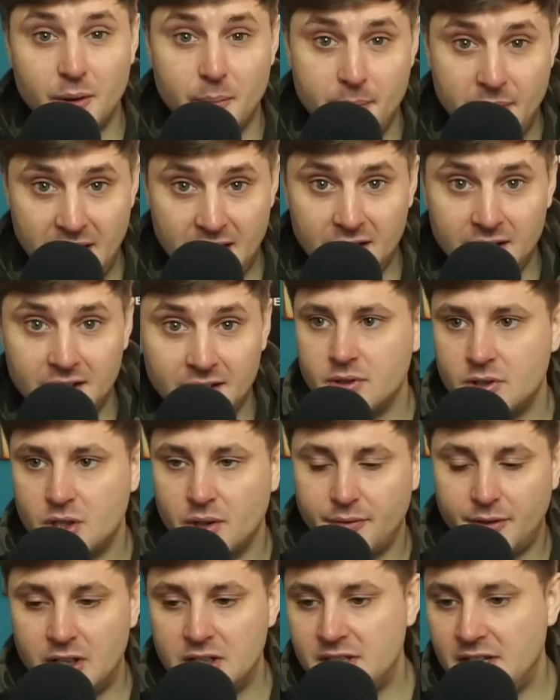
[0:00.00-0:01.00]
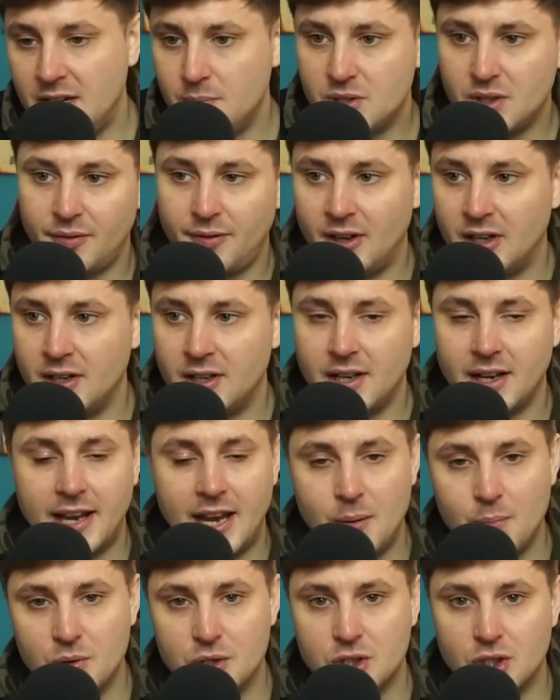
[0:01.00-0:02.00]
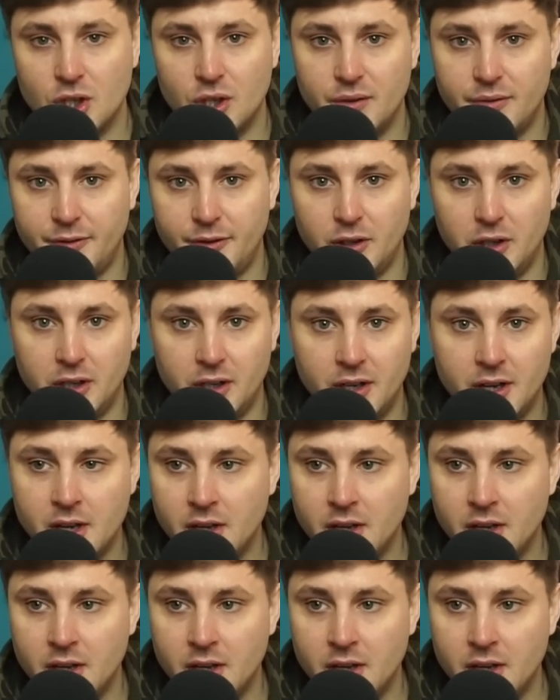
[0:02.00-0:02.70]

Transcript: me. So for the team to think that the game was good for